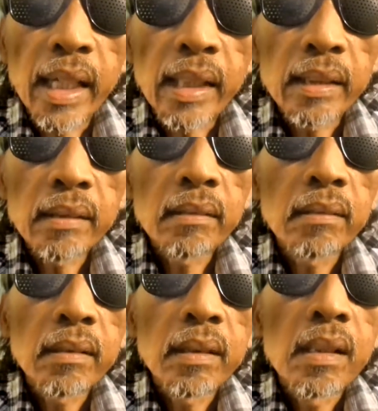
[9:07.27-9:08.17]
then
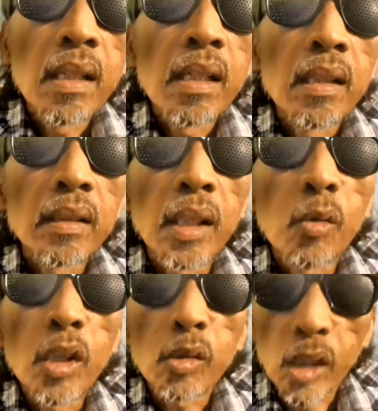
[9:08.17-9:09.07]
the
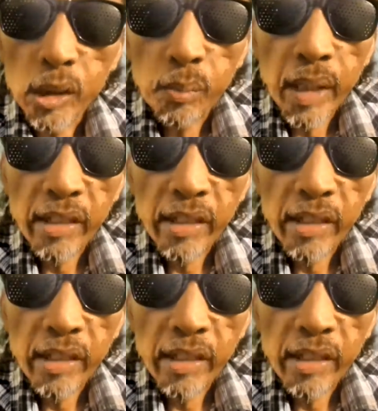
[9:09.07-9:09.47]
Word was made